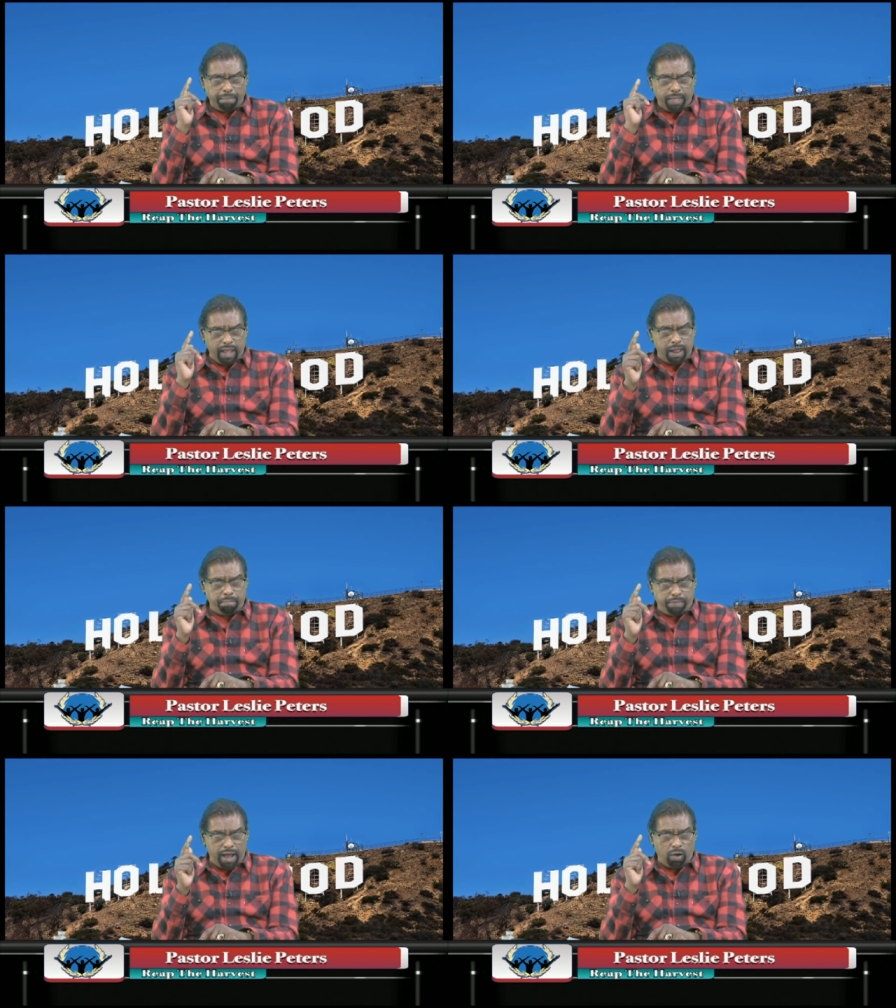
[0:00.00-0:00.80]

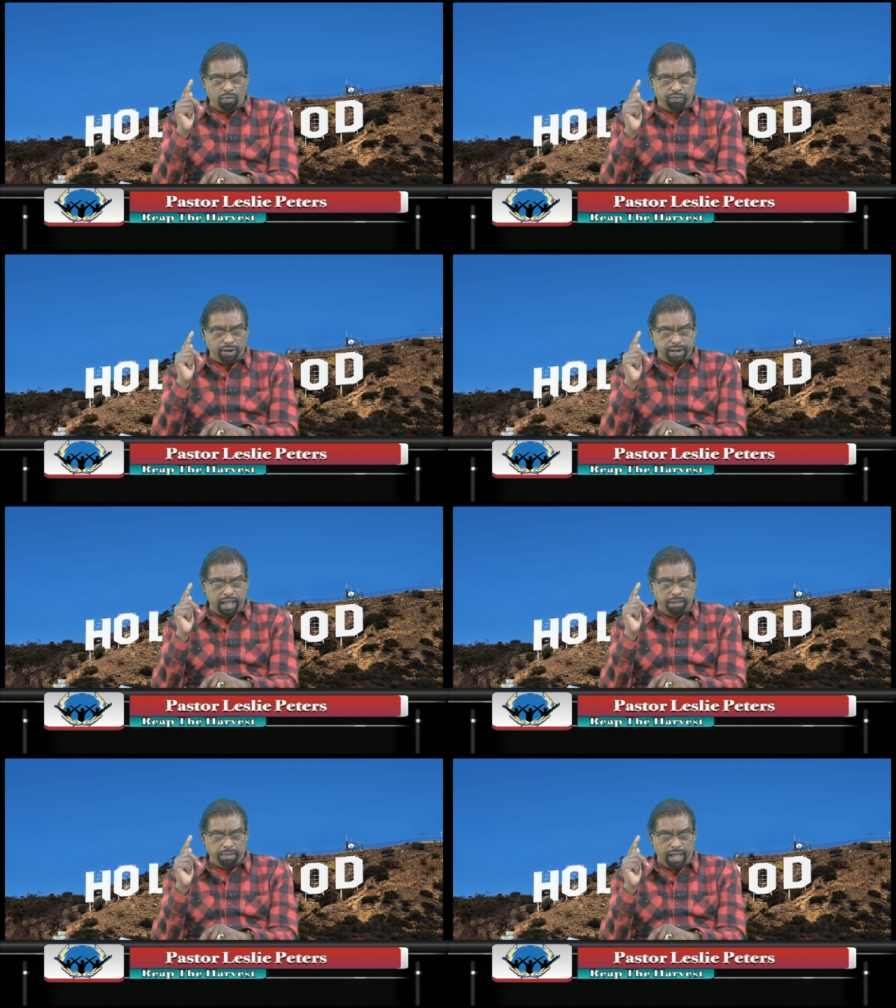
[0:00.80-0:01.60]
and powerful
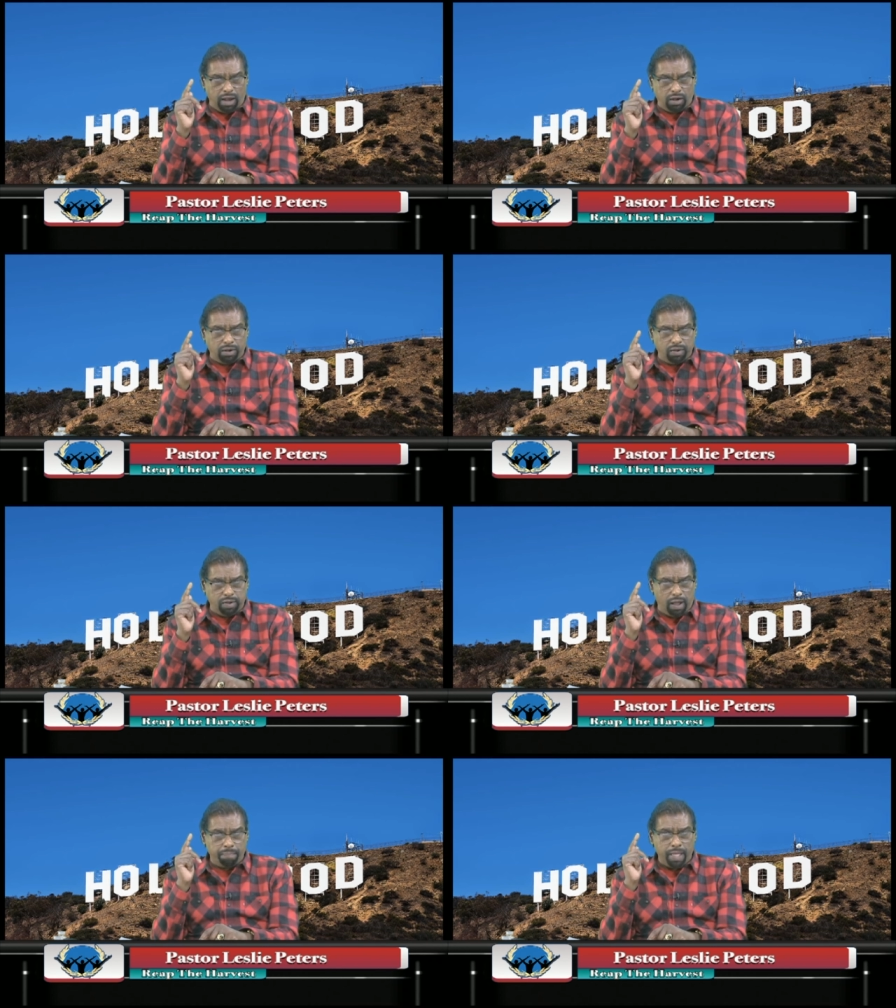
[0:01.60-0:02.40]
name.
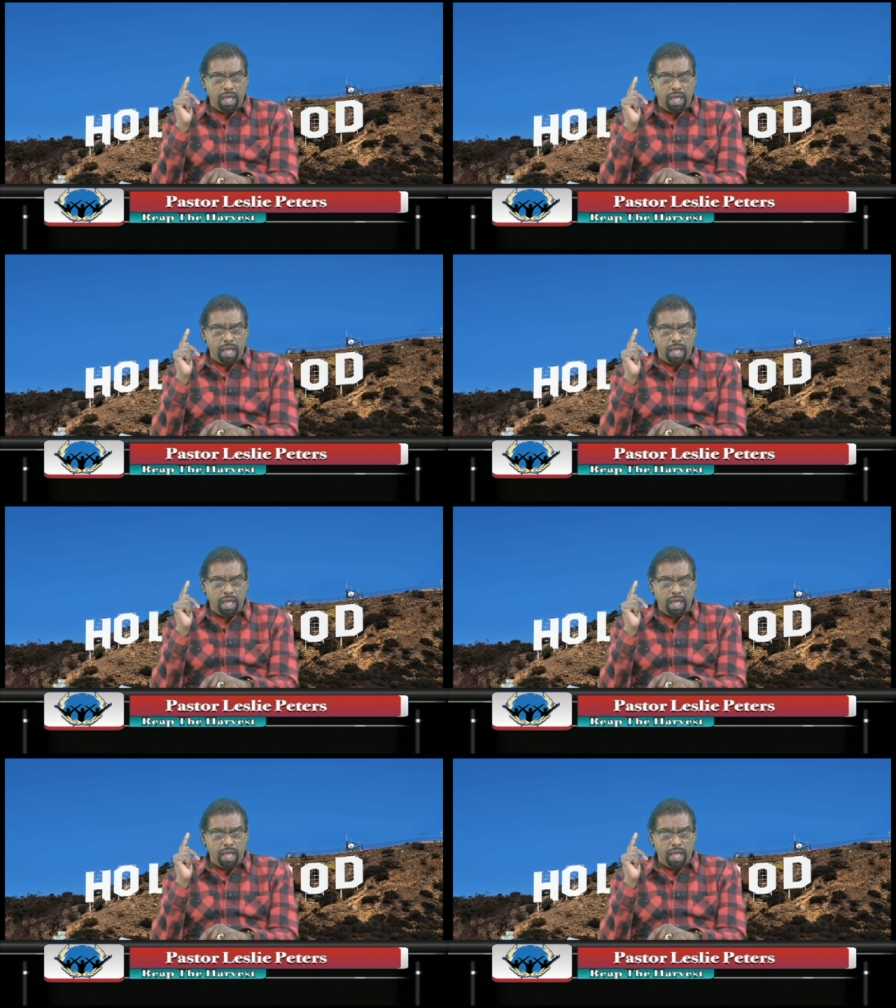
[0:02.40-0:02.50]
Hallelujah.